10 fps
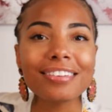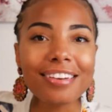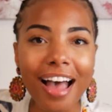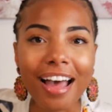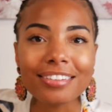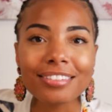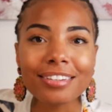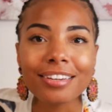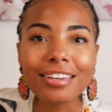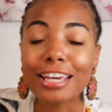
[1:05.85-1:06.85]
not
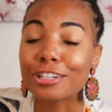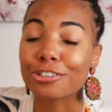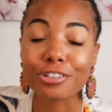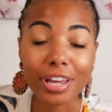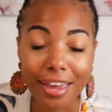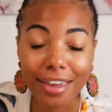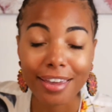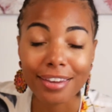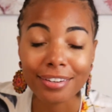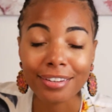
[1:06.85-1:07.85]

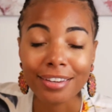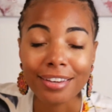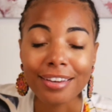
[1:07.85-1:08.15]
entertain,